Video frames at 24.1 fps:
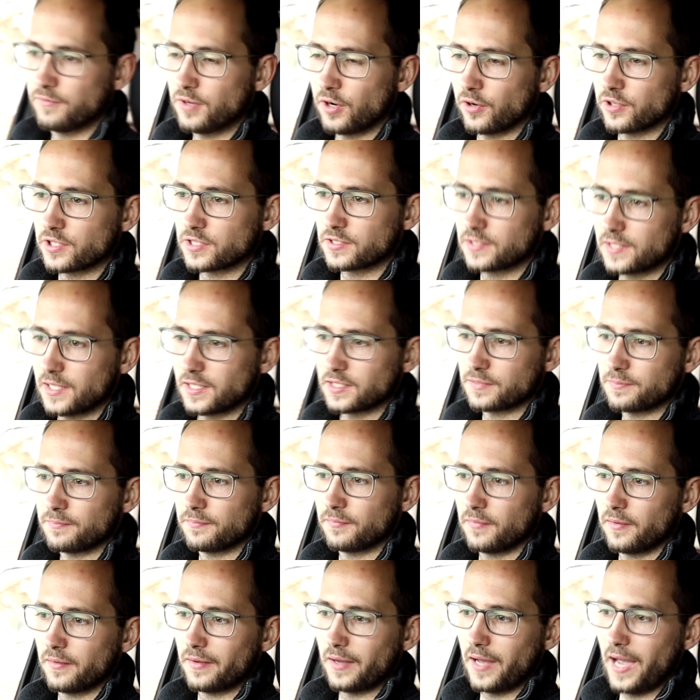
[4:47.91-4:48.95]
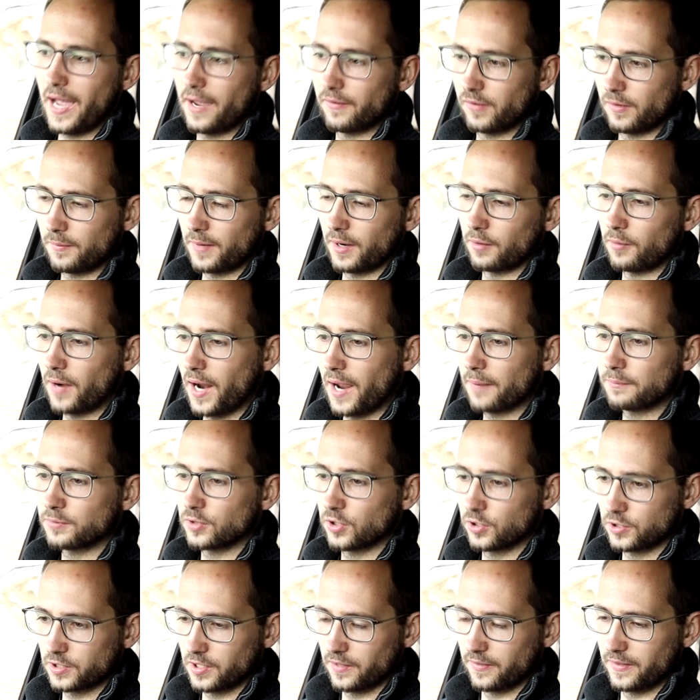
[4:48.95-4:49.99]
noticed since having my
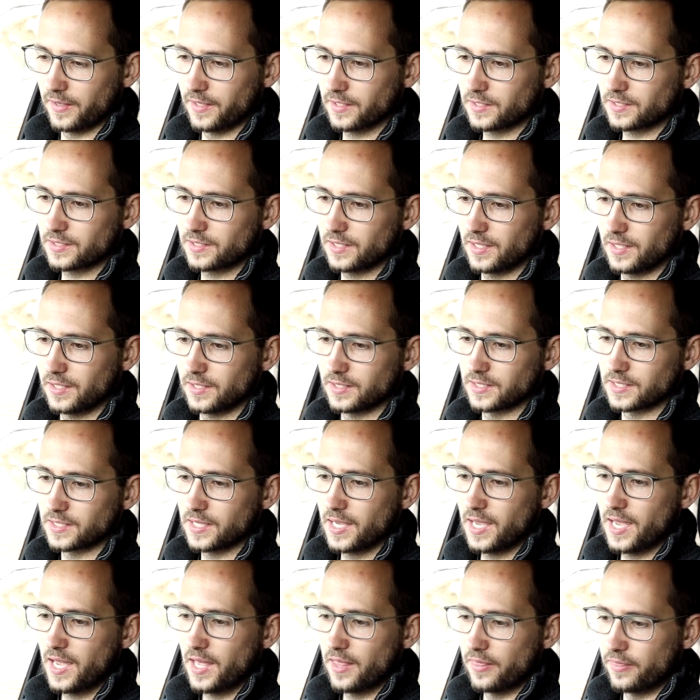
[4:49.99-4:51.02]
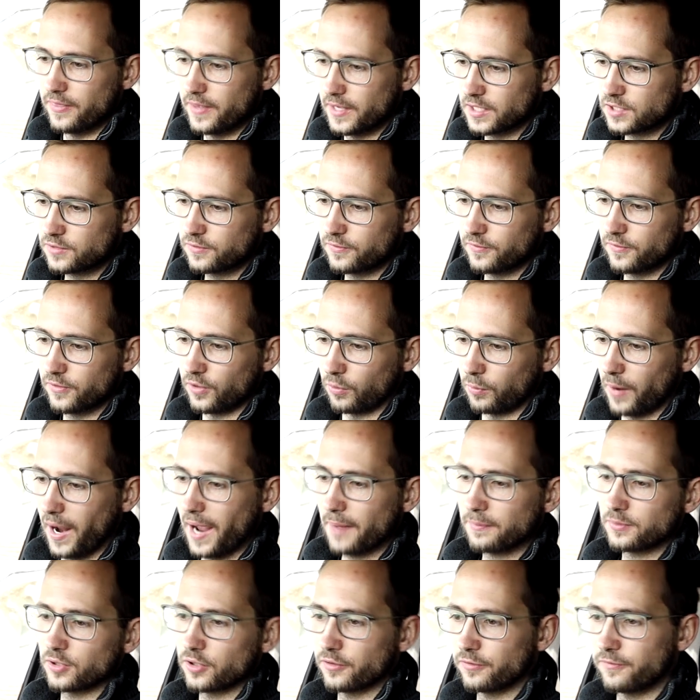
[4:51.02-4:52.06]
Raptor to this is the
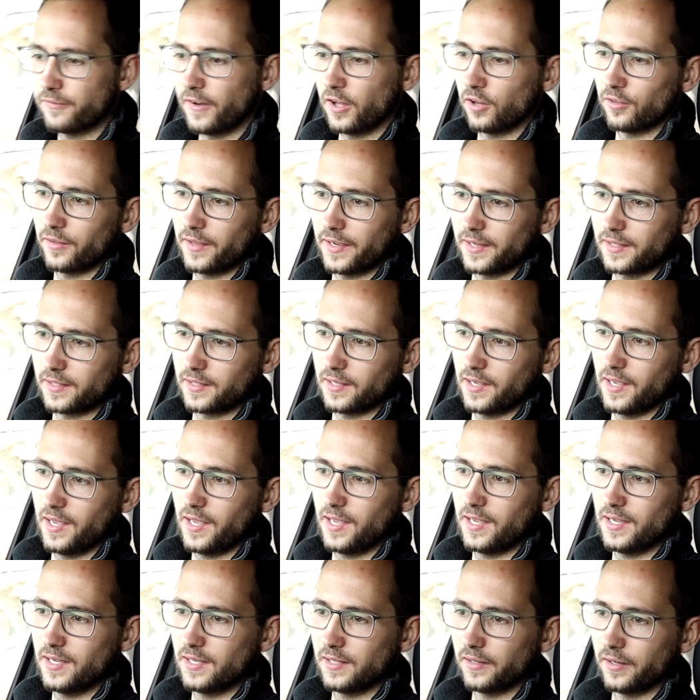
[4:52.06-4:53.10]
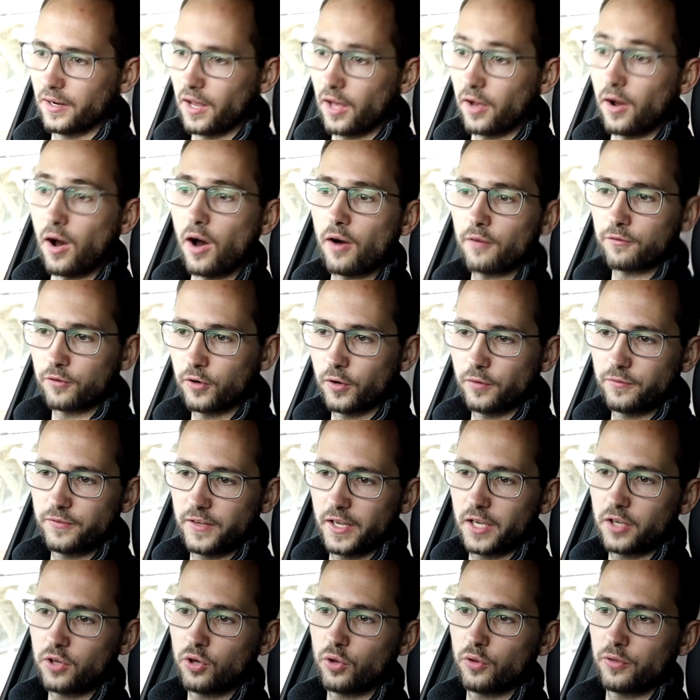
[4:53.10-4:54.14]
Raptor felt like a off-road
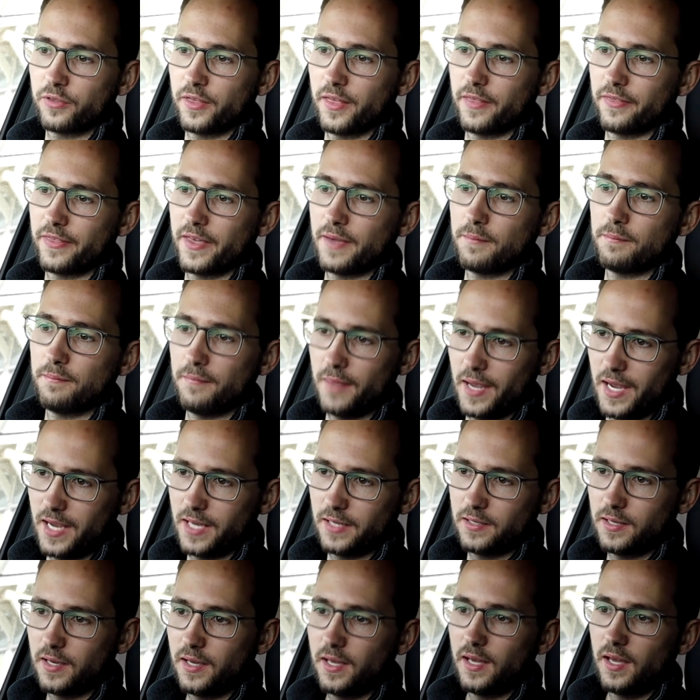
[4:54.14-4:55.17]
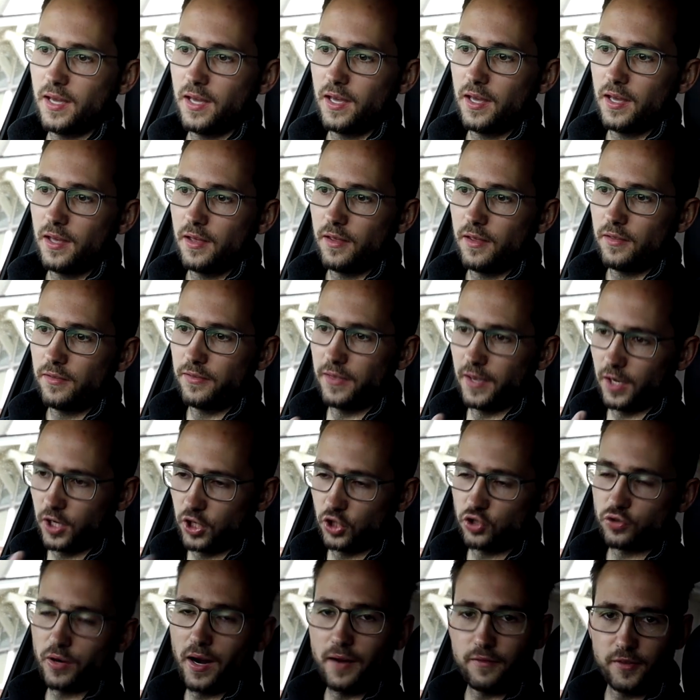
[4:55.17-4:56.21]
vehicle that they made that
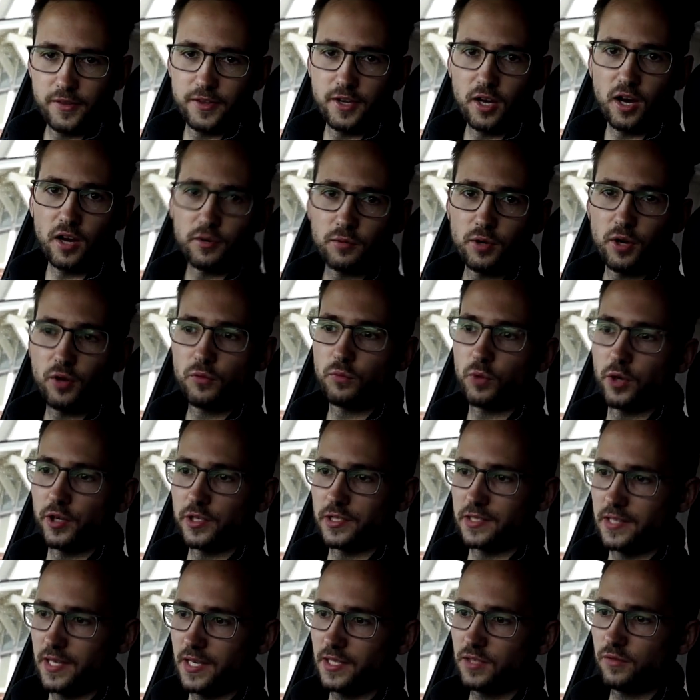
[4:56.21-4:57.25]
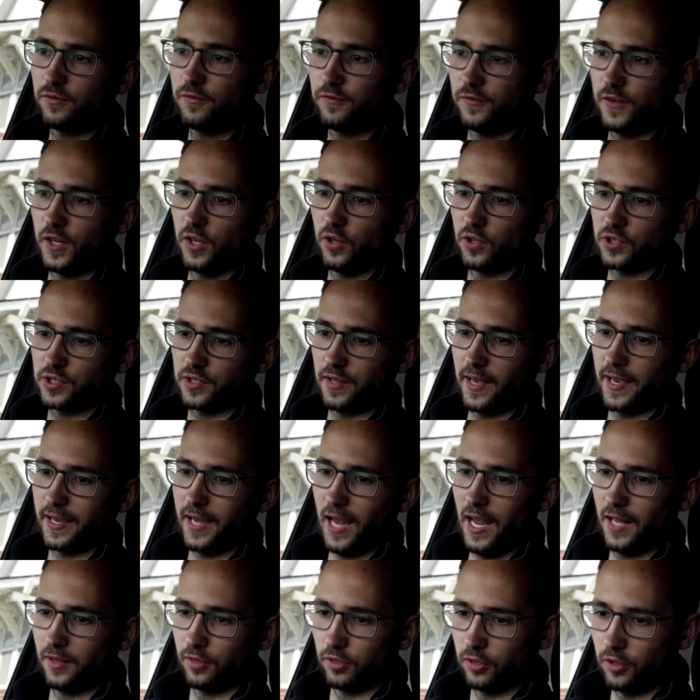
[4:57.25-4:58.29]
could drive on the on-road, whereas this feels like
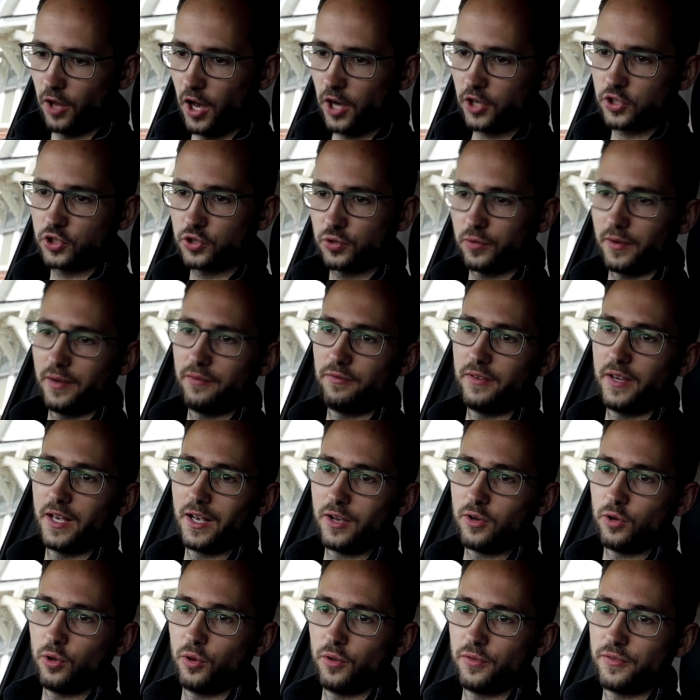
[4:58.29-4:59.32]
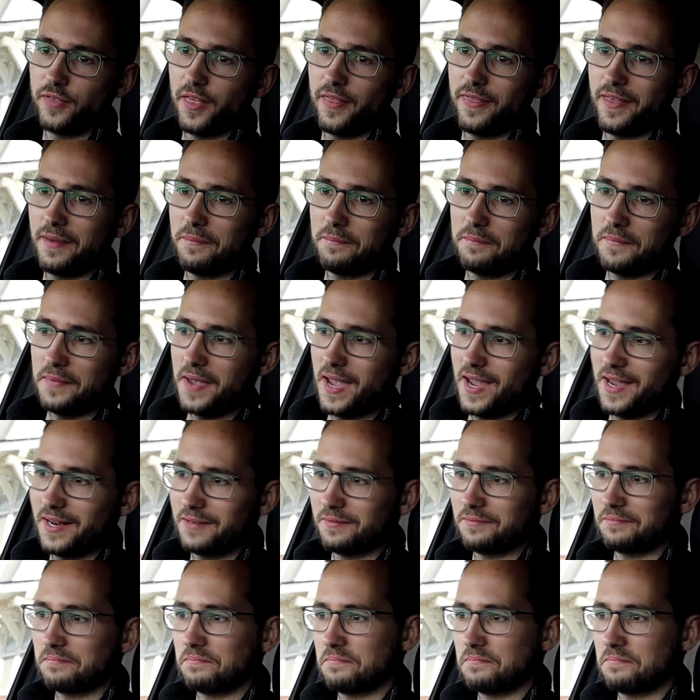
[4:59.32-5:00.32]
a luxury vehicle that they made